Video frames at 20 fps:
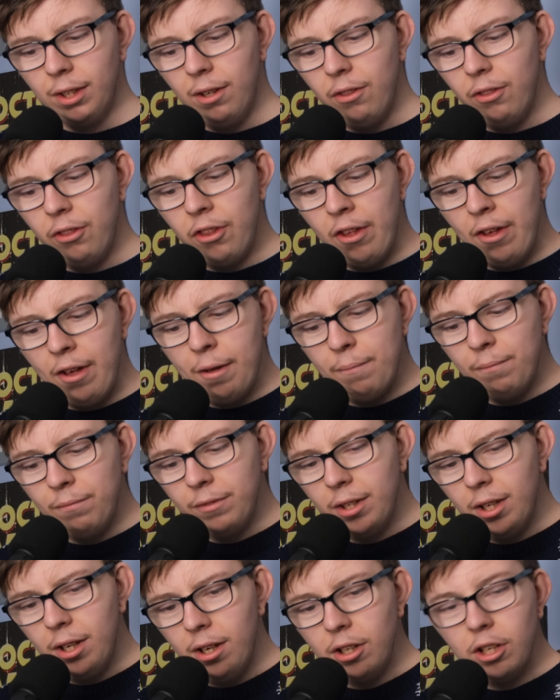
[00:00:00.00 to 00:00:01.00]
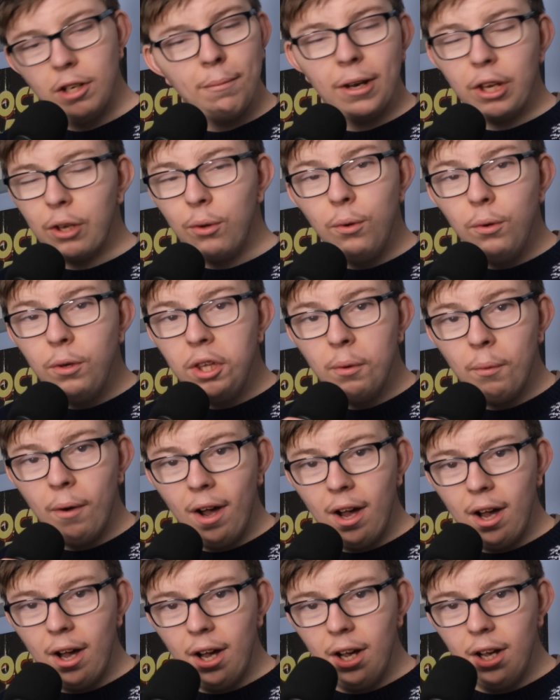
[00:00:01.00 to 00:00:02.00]
that no matter who you
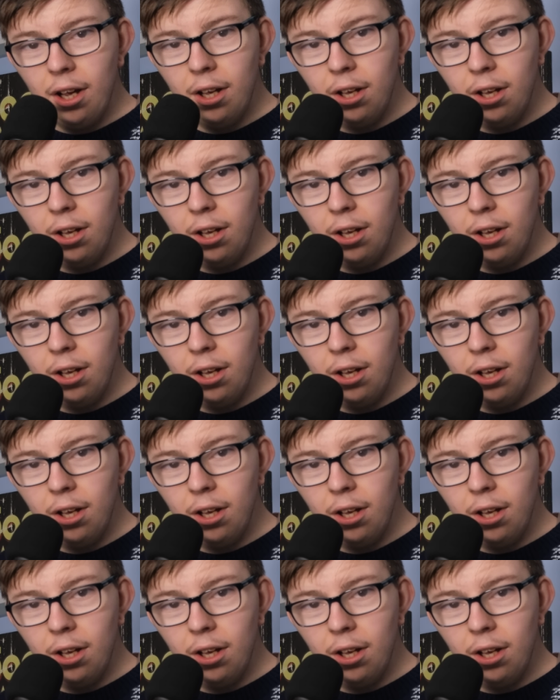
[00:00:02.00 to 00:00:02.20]
are,